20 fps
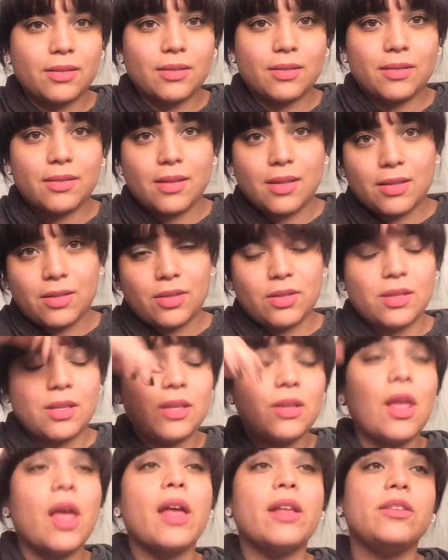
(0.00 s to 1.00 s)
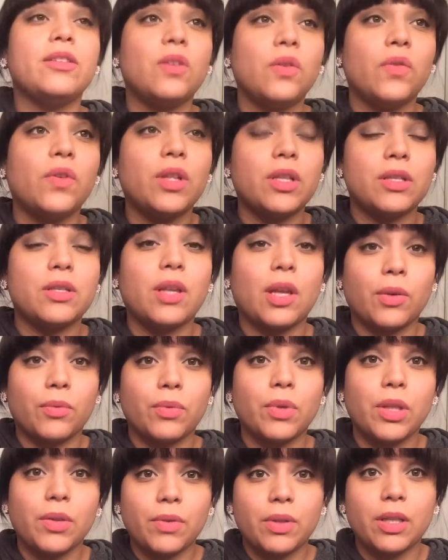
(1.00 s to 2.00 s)
just, it's just it, I just feel it's like
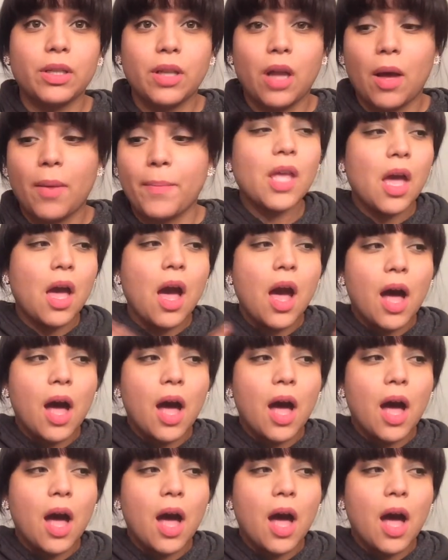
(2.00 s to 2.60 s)
really, really dumb.